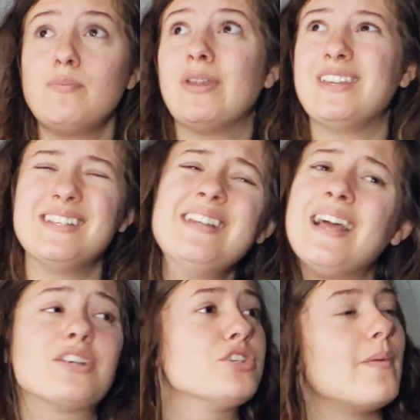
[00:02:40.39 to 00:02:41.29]
but I didn't
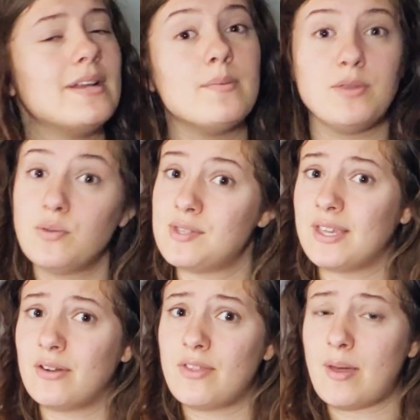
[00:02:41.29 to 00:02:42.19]
actually wind up using
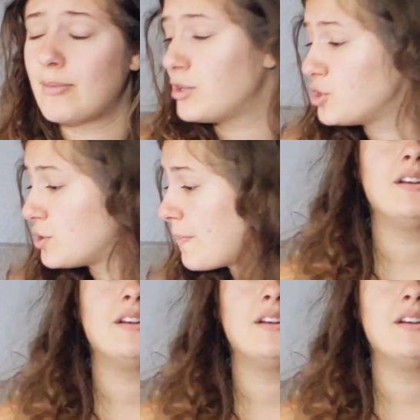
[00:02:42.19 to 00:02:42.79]
it all that much.